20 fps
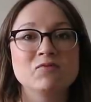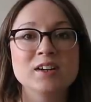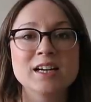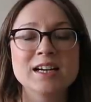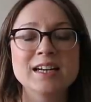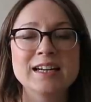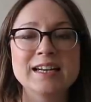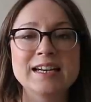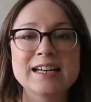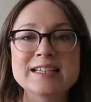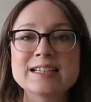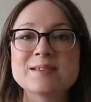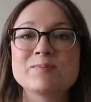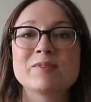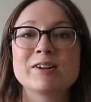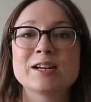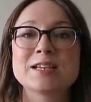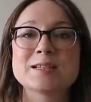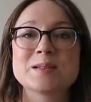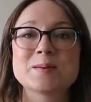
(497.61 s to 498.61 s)
really need to
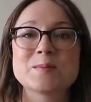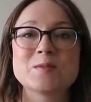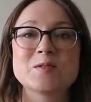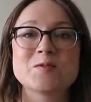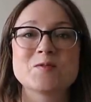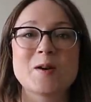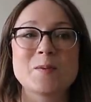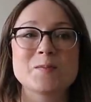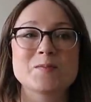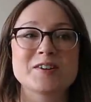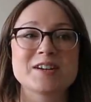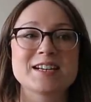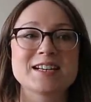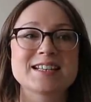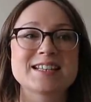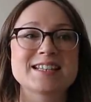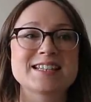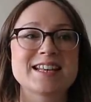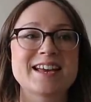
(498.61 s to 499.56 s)
print some more fabrics.